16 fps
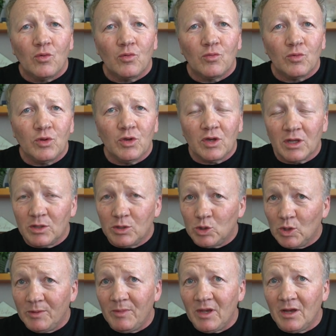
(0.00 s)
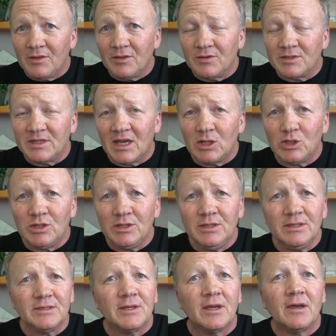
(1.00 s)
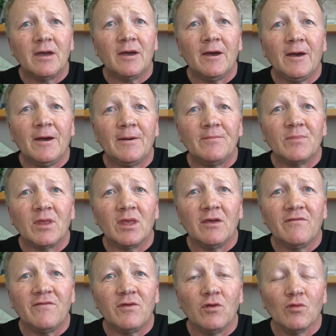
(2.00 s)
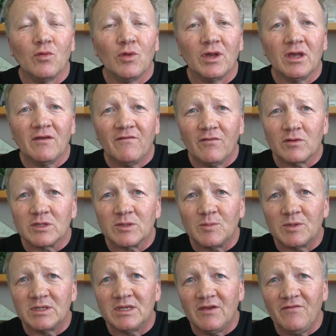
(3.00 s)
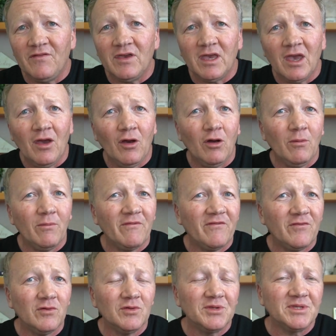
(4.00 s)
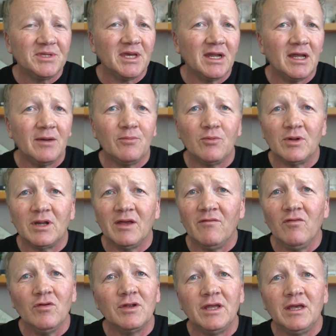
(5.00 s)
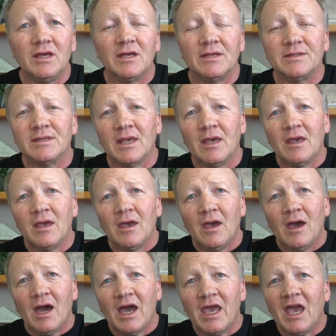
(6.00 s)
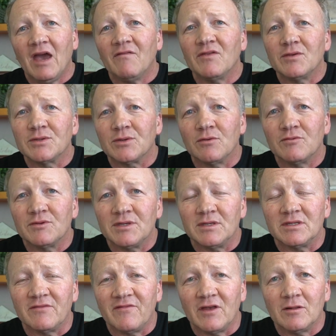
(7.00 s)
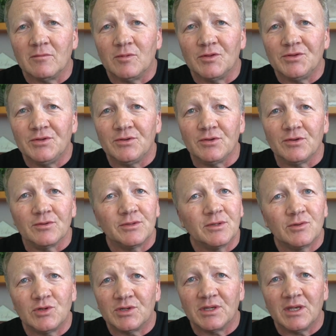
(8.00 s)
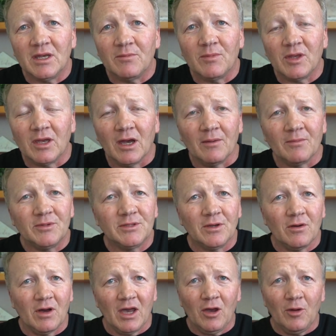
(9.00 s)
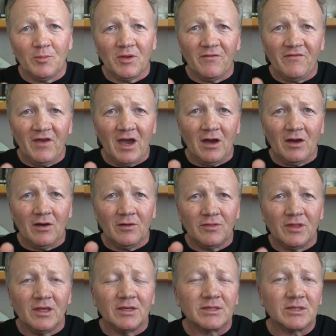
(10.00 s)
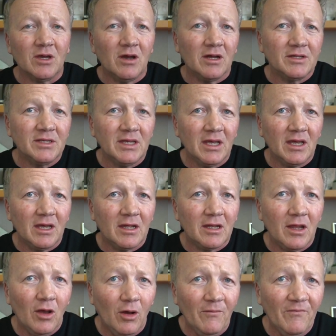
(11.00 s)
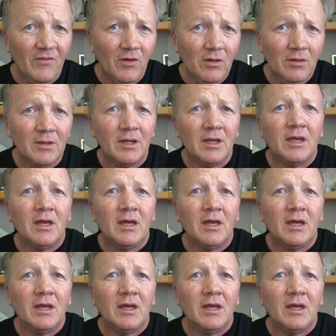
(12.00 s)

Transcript: you can join me on those sessions. If you're looking for specific help, full setup, whatever it is, I have those services available to you. So just hit me up. So I hope you found this content helpful.